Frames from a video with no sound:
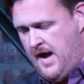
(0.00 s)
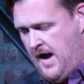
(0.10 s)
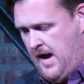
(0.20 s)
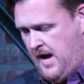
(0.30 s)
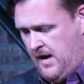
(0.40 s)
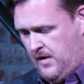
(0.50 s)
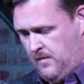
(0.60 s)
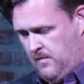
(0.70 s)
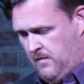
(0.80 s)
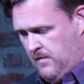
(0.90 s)

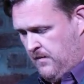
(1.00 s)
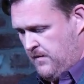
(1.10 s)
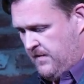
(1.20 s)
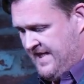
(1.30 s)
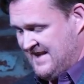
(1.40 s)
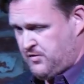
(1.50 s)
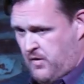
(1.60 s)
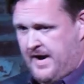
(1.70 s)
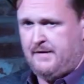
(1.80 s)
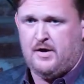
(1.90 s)
That's
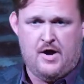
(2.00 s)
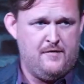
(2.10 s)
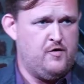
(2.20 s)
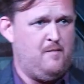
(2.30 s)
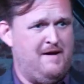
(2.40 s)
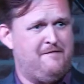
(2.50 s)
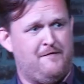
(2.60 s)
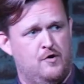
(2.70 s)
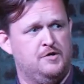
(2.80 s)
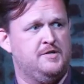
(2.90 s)
where I encountered my
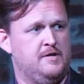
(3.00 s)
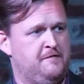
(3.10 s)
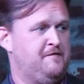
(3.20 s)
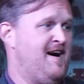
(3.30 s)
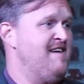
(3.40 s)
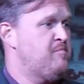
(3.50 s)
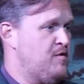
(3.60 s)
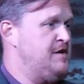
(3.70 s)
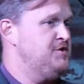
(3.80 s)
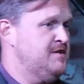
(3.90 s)
first of 5
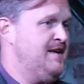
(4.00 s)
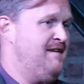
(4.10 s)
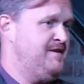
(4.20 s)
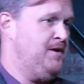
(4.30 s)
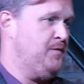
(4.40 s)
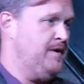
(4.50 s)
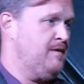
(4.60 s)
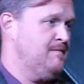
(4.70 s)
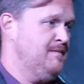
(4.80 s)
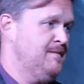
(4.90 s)
breaches that I've dealt with.
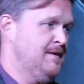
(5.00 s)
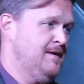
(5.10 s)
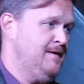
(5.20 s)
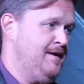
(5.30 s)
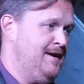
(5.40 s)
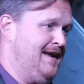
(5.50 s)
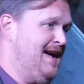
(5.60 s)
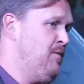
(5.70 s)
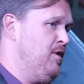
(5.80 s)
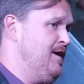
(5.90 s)
Right? And I
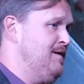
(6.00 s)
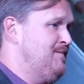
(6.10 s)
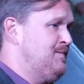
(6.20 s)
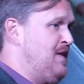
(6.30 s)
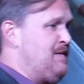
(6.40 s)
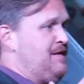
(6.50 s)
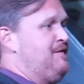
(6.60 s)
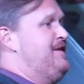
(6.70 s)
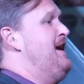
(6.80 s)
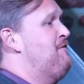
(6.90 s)
kind of want to maybe
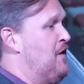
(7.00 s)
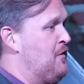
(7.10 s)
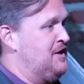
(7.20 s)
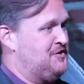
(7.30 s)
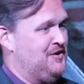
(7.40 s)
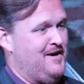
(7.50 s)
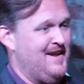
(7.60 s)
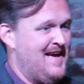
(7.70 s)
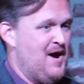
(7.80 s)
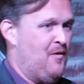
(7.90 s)
take focus
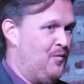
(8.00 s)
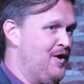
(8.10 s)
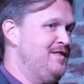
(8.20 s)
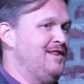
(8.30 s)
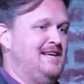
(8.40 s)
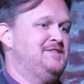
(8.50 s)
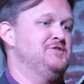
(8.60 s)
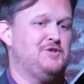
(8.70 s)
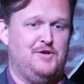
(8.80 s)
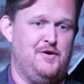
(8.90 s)
on what are the
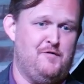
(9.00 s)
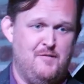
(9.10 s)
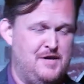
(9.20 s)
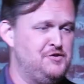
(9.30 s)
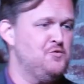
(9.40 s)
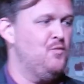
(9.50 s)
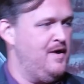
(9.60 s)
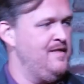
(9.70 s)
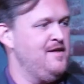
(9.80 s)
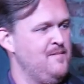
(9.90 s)
lessons learned from each
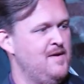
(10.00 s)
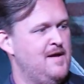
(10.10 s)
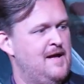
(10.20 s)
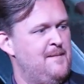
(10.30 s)
one of them.